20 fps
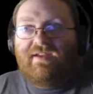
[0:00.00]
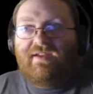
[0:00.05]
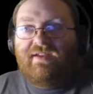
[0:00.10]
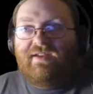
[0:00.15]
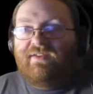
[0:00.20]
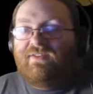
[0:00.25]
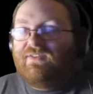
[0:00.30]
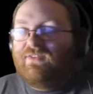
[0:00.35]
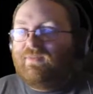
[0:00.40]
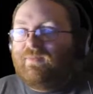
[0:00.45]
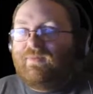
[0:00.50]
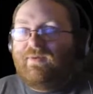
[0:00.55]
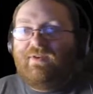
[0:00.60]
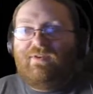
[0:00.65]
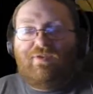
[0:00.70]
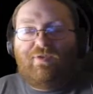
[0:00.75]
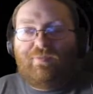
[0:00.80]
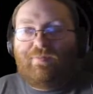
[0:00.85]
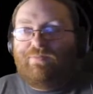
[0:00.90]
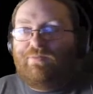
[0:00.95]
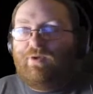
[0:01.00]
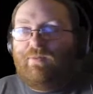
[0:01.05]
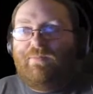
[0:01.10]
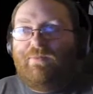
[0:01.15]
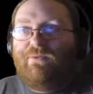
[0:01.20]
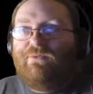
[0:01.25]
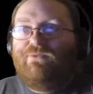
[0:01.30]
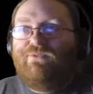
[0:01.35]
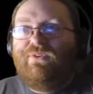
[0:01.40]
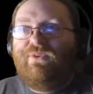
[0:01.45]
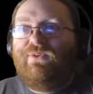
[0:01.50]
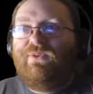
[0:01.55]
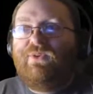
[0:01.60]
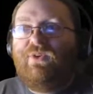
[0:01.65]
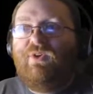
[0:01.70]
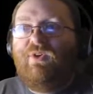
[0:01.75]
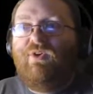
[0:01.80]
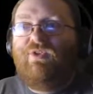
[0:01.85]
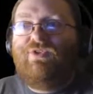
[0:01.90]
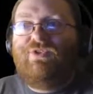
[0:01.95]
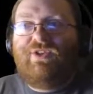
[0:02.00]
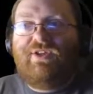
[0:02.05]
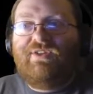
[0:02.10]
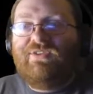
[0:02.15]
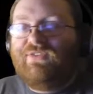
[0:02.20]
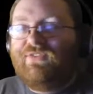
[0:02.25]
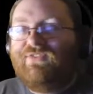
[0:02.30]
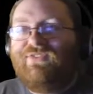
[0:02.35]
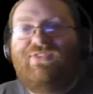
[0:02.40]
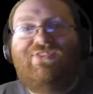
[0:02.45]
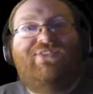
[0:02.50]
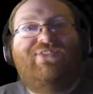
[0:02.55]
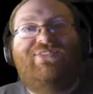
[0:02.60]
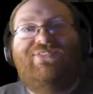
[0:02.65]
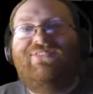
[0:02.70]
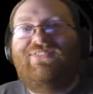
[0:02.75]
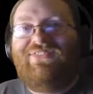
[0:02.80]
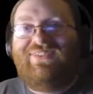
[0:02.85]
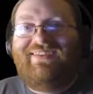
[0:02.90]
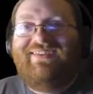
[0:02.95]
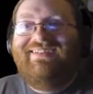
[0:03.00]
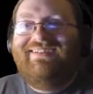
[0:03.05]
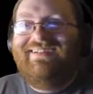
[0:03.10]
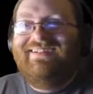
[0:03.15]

it is a proper real country as a result.